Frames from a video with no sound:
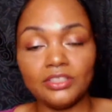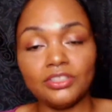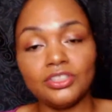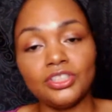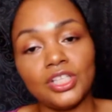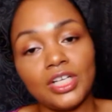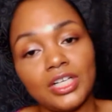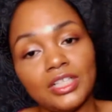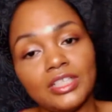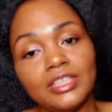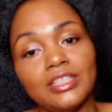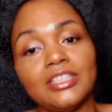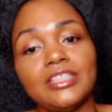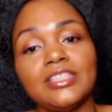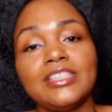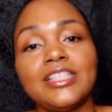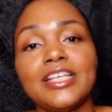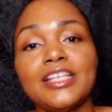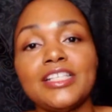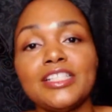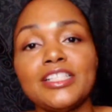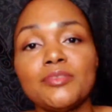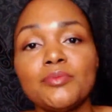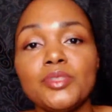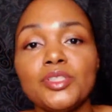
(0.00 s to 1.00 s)
John, and it
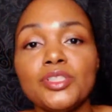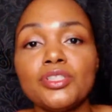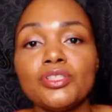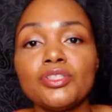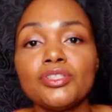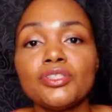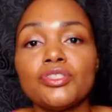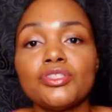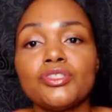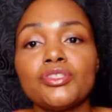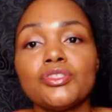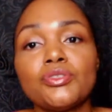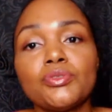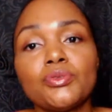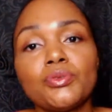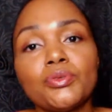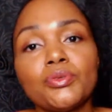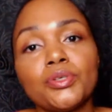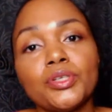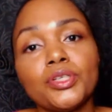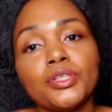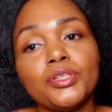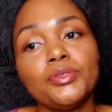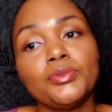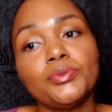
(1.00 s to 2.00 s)
takes me to the
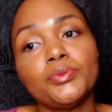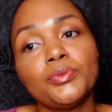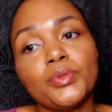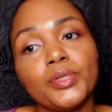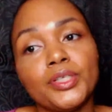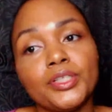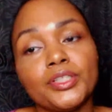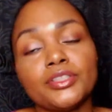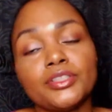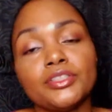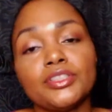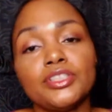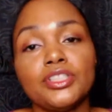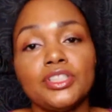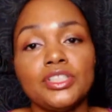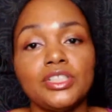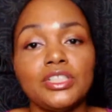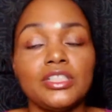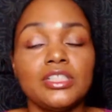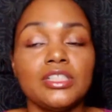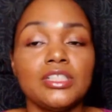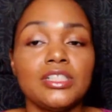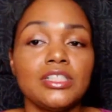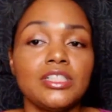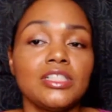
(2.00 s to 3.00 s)
story where
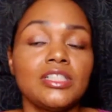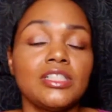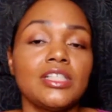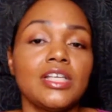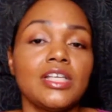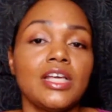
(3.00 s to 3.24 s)
Jesus